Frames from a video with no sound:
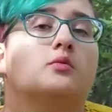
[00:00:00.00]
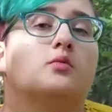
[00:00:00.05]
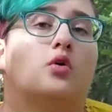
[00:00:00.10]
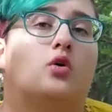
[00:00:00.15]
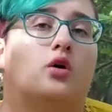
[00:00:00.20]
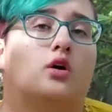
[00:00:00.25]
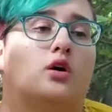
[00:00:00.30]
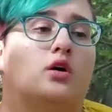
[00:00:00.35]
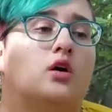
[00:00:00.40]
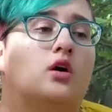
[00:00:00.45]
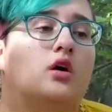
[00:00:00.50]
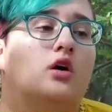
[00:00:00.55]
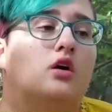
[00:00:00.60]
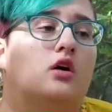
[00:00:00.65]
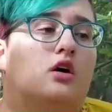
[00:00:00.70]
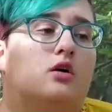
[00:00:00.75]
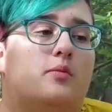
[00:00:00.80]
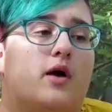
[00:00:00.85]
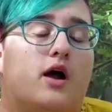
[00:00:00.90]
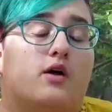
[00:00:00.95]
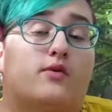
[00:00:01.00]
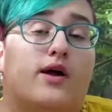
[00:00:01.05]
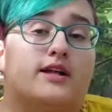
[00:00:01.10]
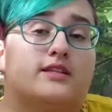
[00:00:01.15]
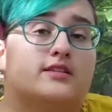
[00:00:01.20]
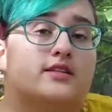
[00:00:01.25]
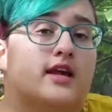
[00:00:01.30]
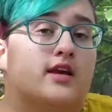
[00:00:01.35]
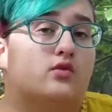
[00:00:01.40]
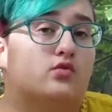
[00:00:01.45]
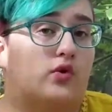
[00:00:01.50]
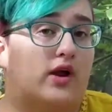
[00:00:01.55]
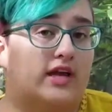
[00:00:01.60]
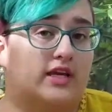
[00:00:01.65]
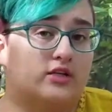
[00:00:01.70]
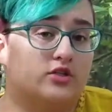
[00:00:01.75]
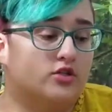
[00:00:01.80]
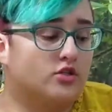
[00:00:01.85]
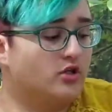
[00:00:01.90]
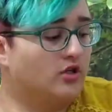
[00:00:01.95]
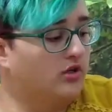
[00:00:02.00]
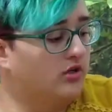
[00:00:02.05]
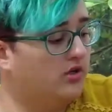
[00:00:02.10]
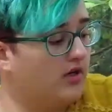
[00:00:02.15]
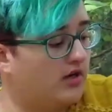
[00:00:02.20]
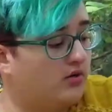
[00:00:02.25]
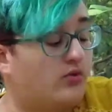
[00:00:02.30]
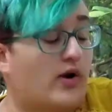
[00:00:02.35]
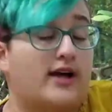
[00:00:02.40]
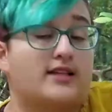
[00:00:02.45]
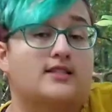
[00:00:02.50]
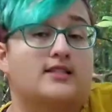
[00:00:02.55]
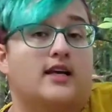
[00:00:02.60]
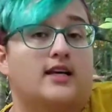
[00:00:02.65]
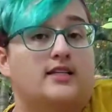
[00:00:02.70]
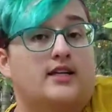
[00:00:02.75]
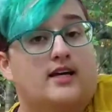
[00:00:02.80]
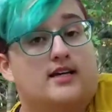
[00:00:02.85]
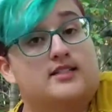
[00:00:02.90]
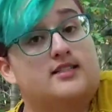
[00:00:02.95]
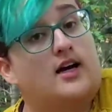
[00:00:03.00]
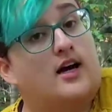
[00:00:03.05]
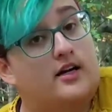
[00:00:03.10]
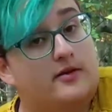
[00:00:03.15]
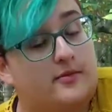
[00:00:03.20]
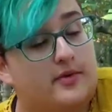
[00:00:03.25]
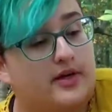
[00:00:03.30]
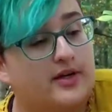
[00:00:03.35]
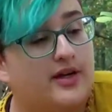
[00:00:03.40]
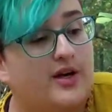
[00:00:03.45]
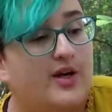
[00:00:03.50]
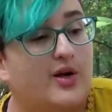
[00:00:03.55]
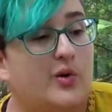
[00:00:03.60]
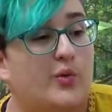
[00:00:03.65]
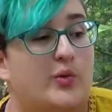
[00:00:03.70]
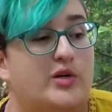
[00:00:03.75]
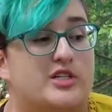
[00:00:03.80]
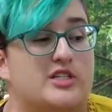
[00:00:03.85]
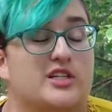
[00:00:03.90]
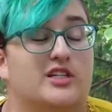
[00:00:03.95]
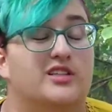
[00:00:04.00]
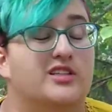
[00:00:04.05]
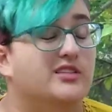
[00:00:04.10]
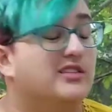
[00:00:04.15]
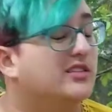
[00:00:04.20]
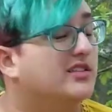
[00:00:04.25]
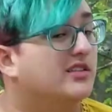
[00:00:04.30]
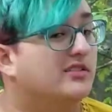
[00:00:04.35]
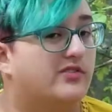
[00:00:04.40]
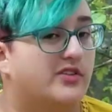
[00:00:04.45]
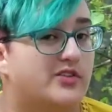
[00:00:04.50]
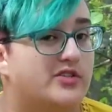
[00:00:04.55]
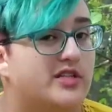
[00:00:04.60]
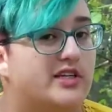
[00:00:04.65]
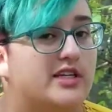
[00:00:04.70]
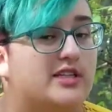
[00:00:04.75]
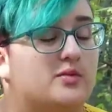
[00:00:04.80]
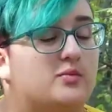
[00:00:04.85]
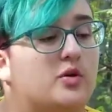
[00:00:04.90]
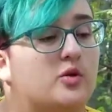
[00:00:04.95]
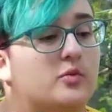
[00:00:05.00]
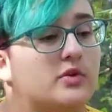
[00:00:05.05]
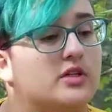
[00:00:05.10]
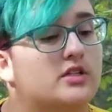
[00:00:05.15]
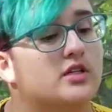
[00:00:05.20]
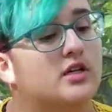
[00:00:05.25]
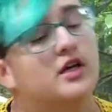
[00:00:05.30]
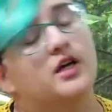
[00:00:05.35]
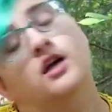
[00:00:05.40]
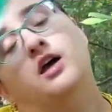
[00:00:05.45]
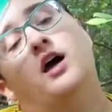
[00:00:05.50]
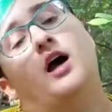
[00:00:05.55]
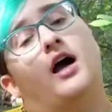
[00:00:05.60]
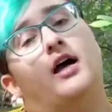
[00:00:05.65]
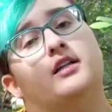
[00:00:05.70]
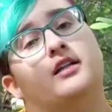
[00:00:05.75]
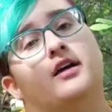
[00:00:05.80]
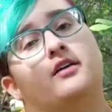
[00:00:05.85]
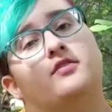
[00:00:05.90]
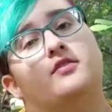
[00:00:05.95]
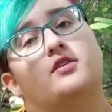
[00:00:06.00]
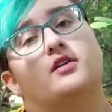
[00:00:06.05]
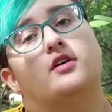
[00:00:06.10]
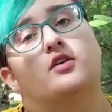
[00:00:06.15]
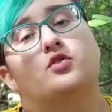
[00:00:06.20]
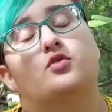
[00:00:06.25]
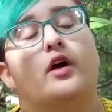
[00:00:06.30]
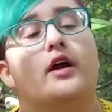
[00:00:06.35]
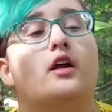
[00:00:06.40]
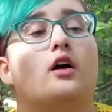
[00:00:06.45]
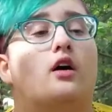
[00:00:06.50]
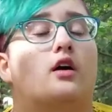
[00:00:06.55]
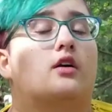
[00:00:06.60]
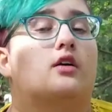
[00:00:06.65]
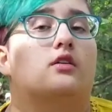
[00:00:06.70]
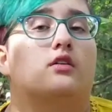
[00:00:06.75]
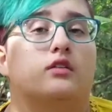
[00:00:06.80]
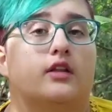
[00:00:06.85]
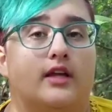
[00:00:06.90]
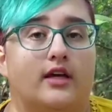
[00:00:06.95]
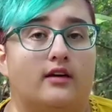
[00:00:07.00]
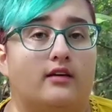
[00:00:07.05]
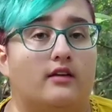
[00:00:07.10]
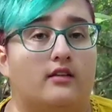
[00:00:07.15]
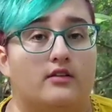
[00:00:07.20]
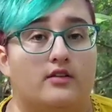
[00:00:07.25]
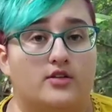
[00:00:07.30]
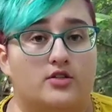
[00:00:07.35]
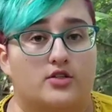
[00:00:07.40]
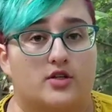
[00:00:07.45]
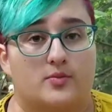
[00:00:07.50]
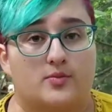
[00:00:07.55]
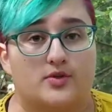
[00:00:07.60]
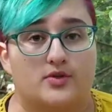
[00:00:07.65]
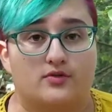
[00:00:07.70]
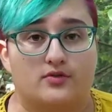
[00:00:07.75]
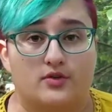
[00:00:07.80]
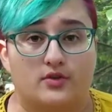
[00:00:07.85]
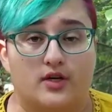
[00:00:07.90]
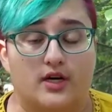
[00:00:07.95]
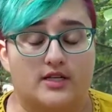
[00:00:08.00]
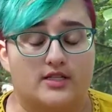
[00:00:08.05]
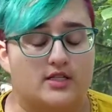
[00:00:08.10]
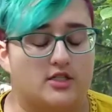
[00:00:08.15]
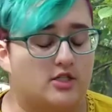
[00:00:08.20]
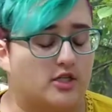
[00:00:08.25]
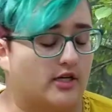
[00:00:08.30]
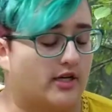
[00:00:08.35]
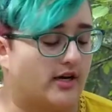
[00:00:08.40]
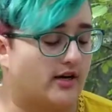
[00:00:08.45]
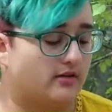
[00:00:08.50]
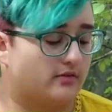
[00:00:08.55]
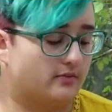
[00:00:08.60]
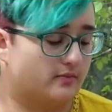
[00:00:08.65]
more about rat snake range and rat snake taxonomy, which is a little confusing at the moment, I left a great article link in the description for you guys to check out.